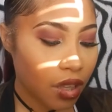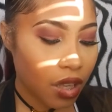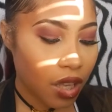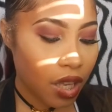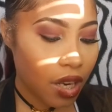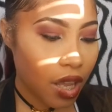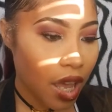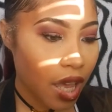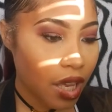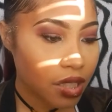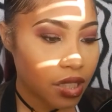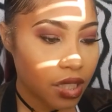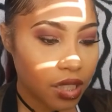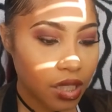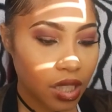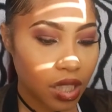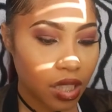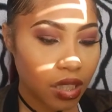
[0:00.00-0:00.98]
And
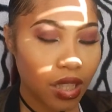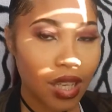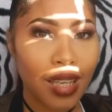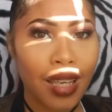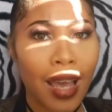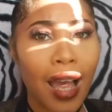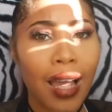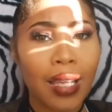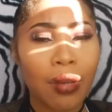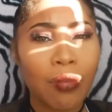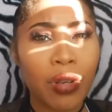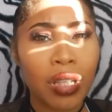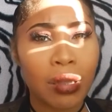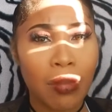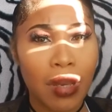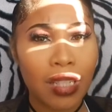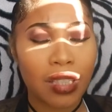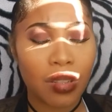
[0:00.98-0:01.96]
actually, and yeah, I am really
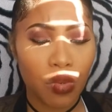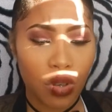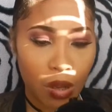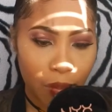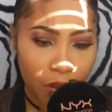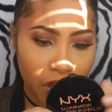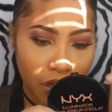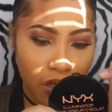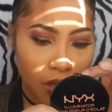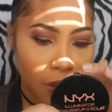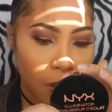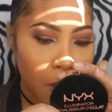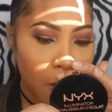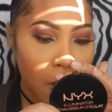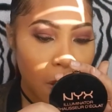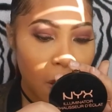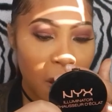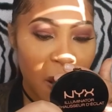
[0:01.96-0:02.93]
messy when I'm putting it on.
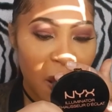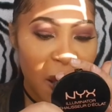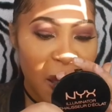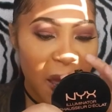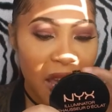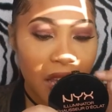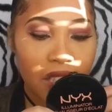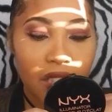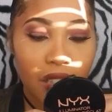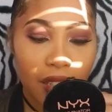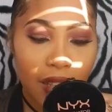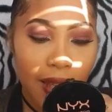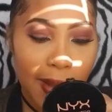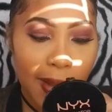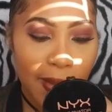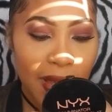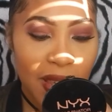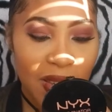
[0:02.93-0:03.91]
Actually,
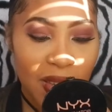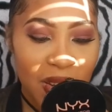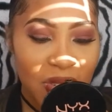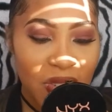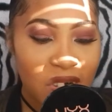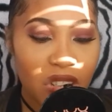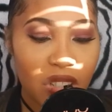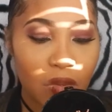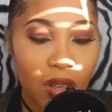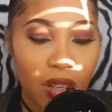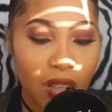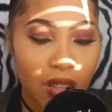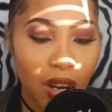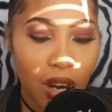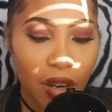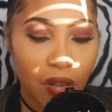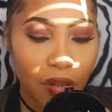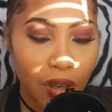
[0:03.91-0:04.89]
um, even if you just want a
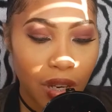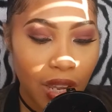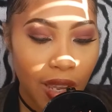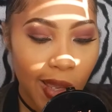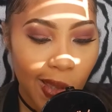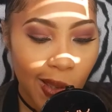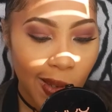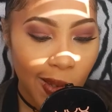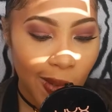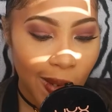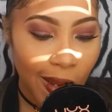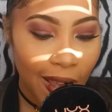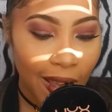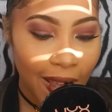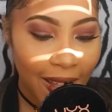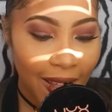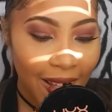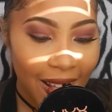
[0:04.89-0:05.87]
dark red, you can do
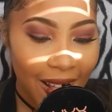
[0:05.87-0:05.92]
that.